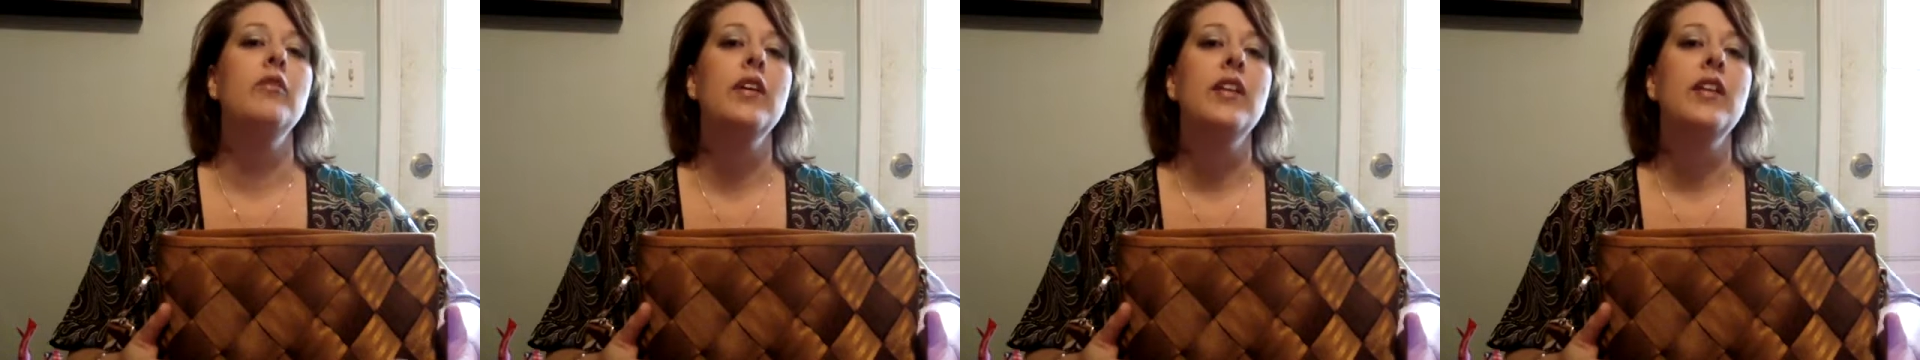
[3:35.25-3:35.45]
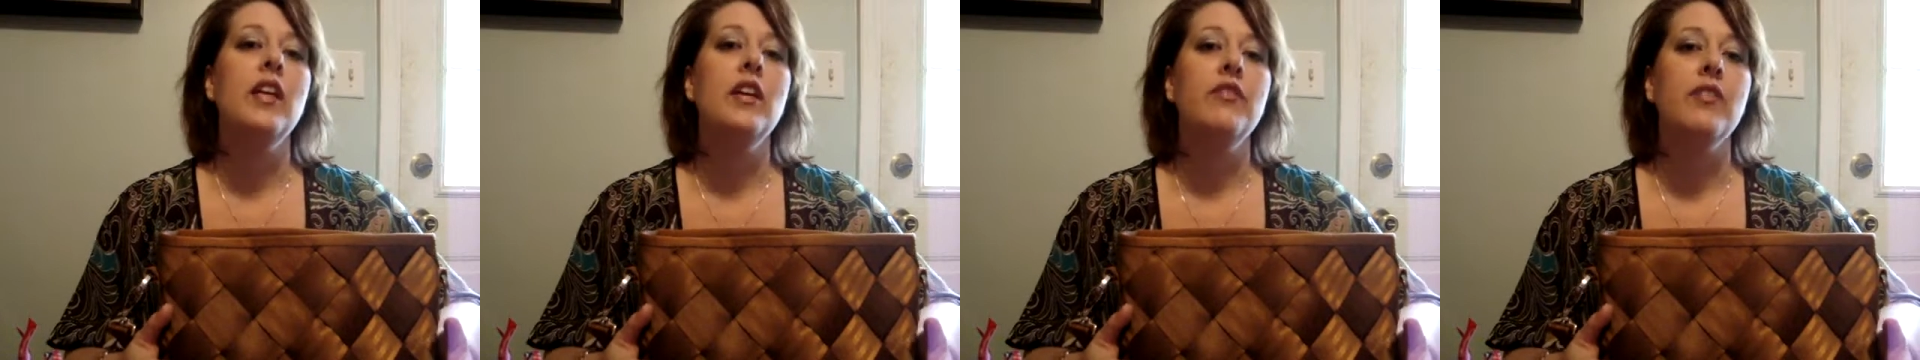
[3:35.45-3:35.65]

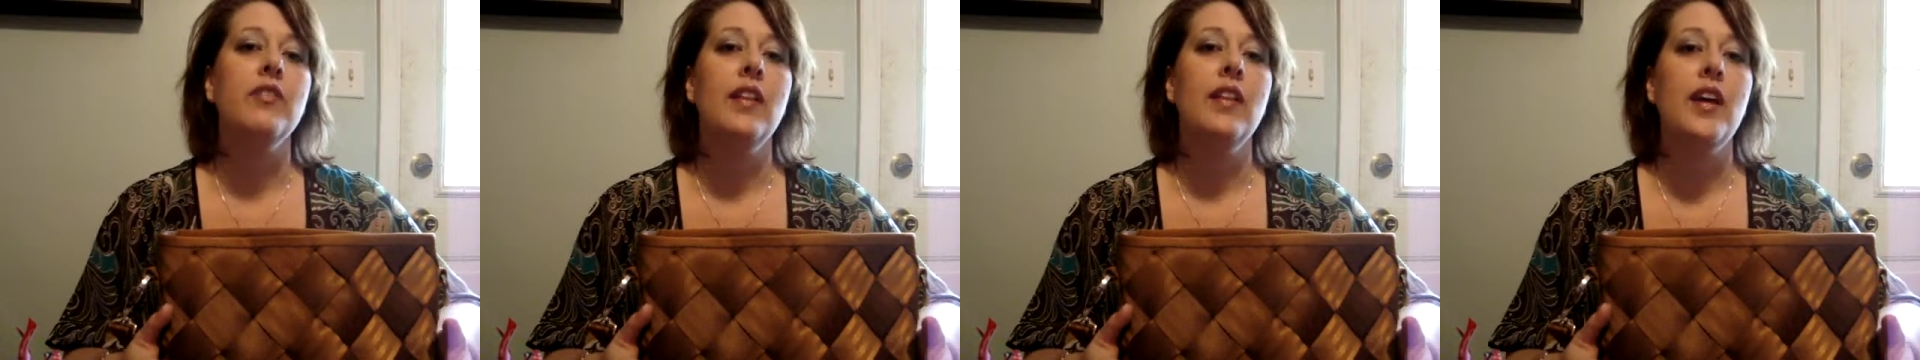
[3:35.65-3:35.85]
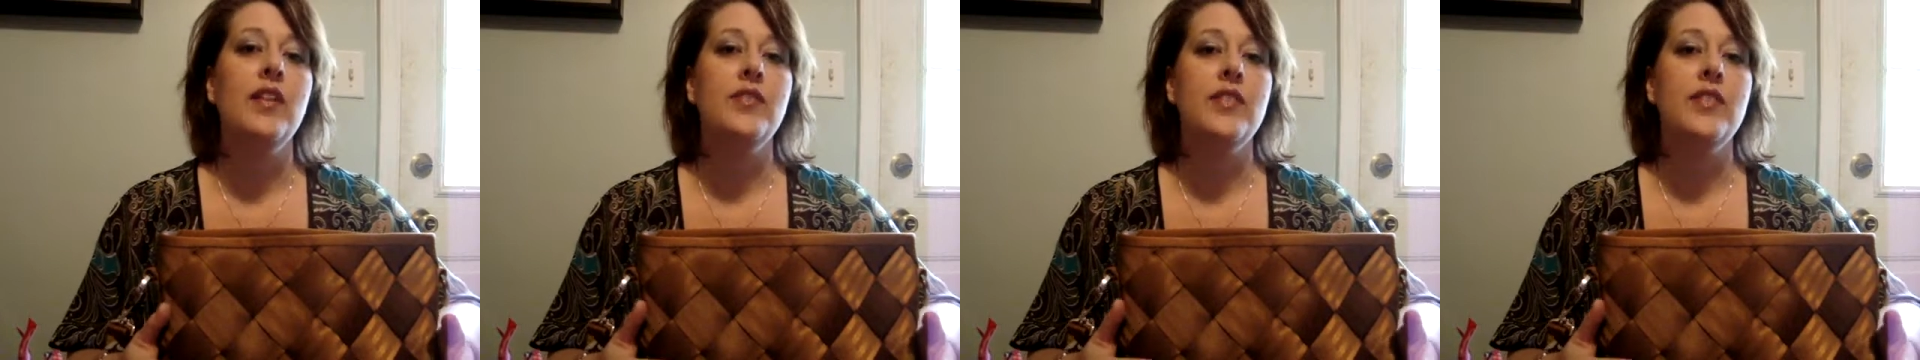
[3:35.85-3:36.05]
Relay for
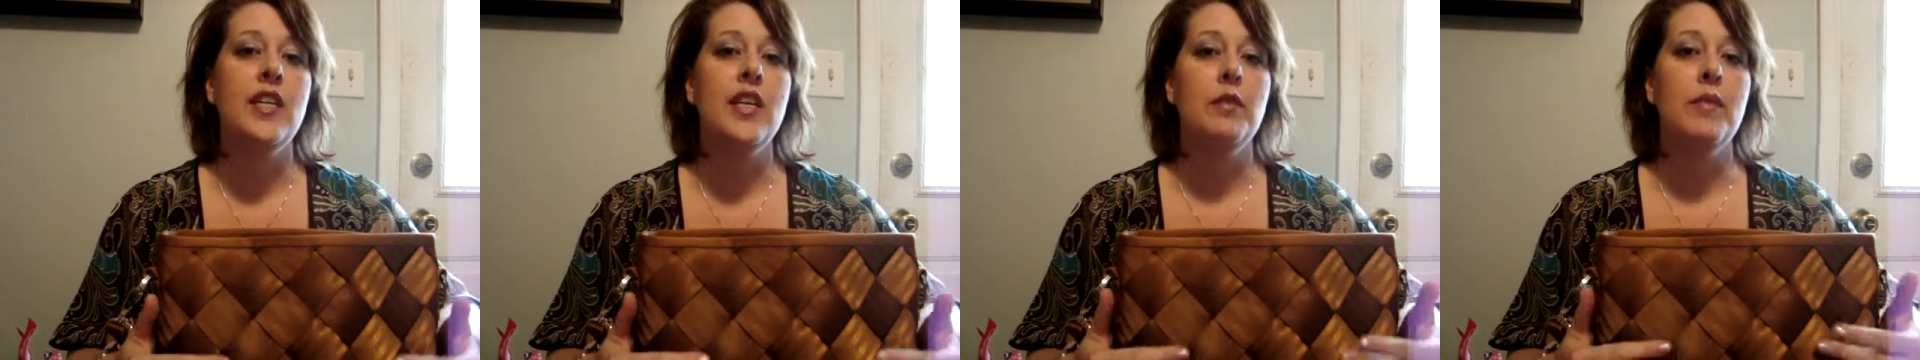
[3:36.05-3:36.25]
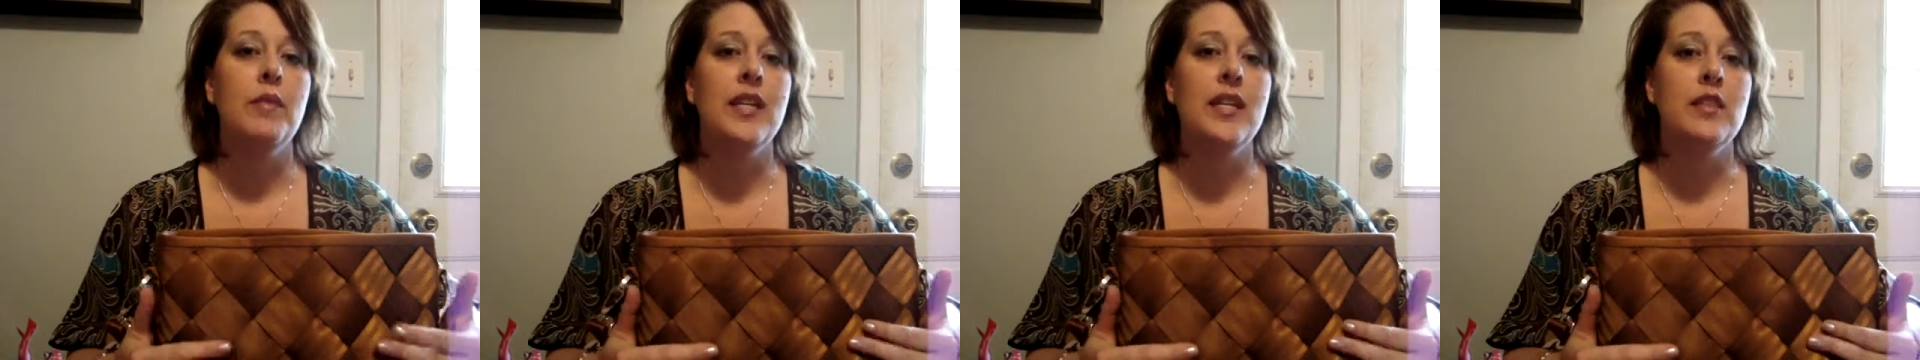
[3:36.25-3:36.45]
Life
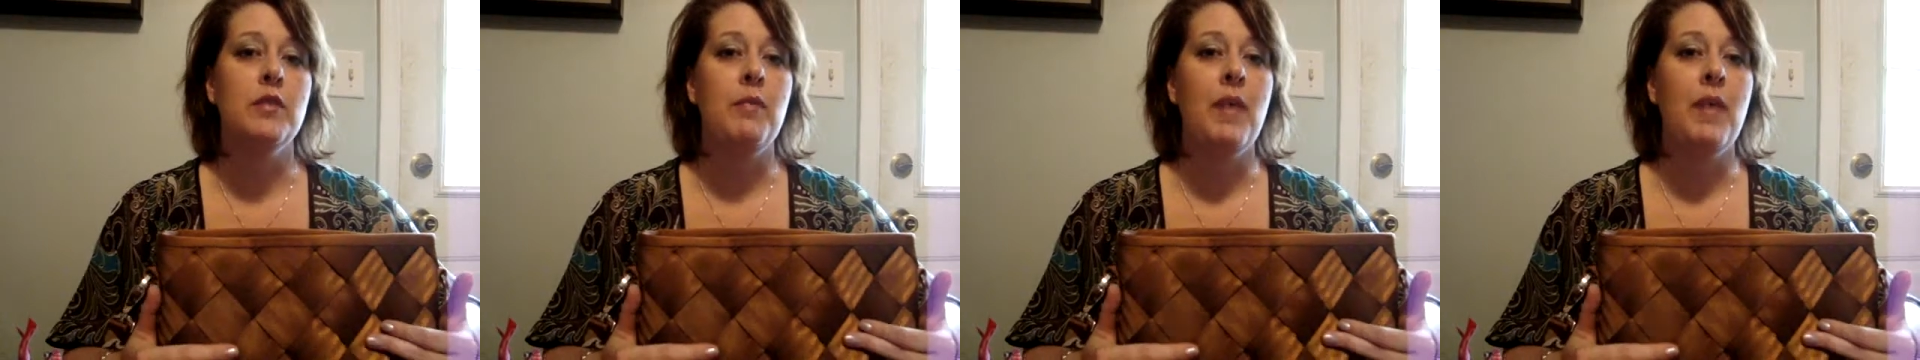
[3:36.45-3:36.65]
team has a